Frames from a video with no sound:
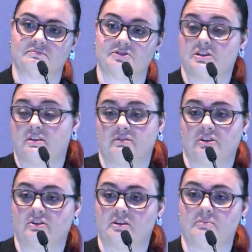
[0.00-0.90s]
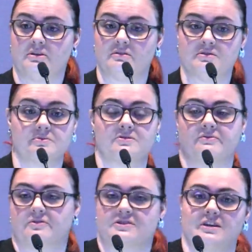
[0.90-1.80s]
She had never learned how to make. This was
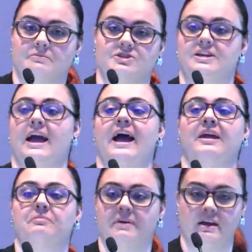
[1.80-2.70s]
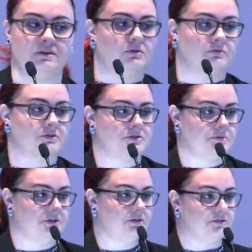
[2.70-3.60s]
the first time she had a bed in over
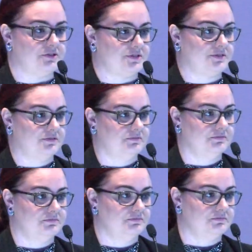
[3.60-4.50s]
2 years.